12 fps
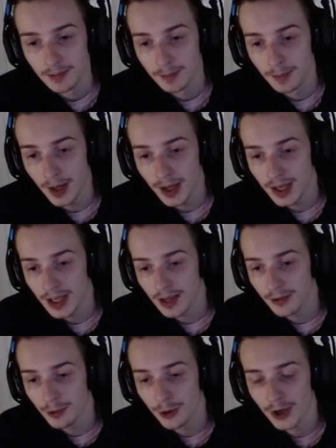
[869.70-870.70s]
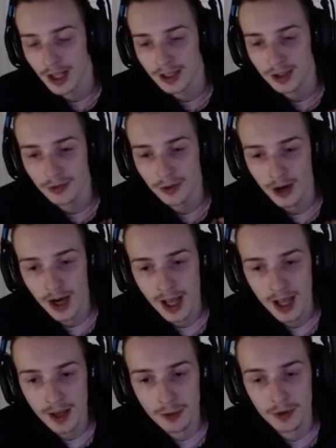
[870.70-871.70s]
But if you're not so far
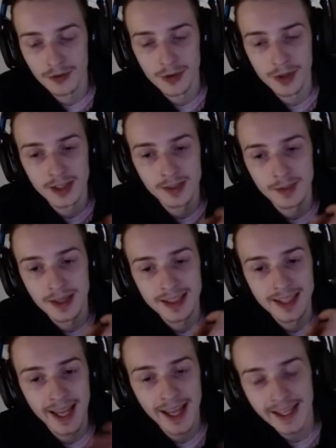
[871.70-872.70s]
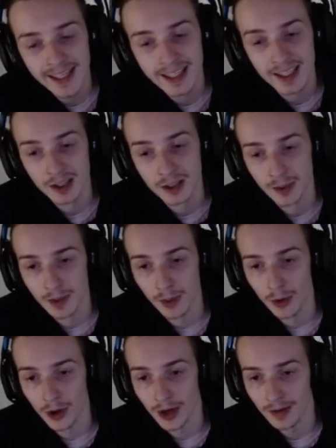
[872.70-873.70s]
ahead, or if you need to be tanking a little bit
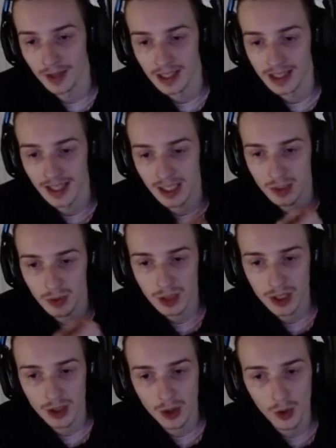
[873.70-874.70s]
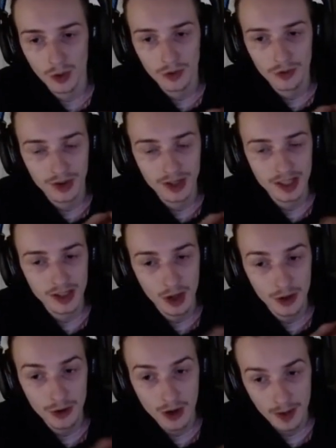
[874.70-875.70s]
more, that's when you can go for these
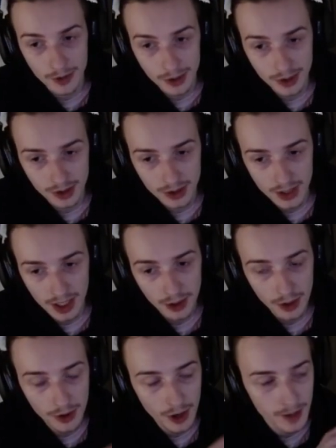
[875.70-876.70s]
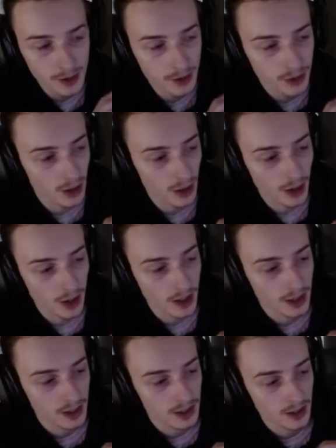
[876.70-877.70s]
other options. And your other options are
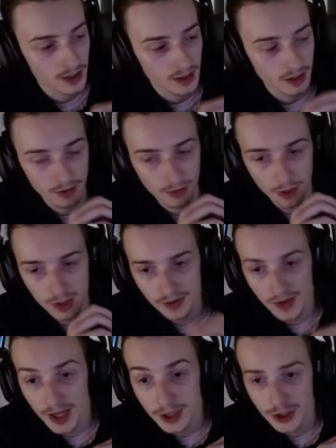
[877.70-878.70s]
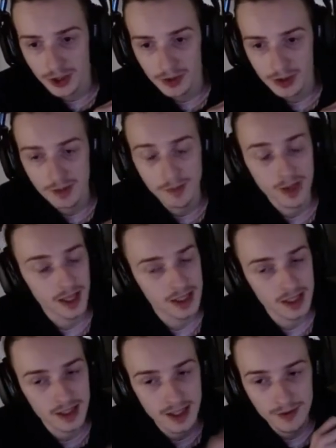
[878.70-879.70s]
Force of Nature, because
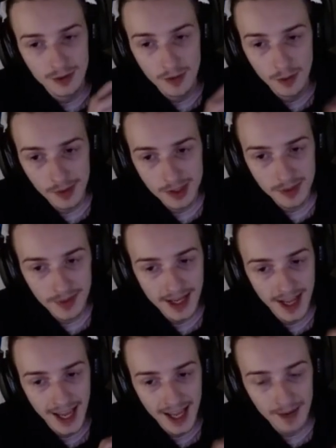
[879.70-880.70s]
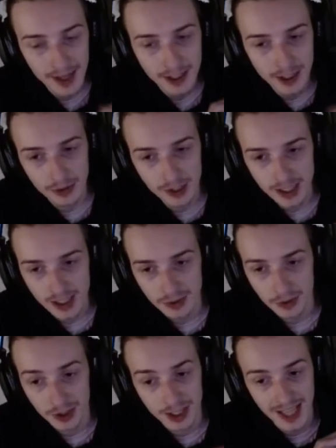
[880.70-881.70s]
it gives you movement speed and magic resist,
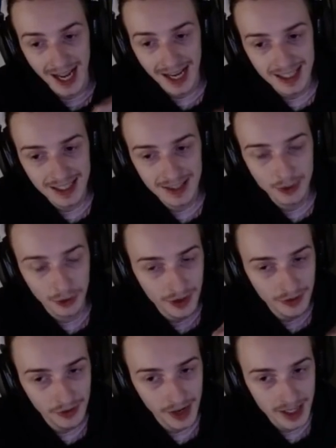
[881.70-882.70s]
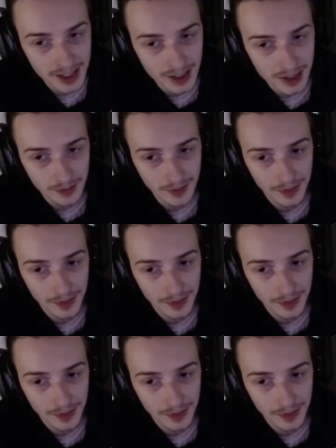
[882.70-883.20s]
which stacks during fights.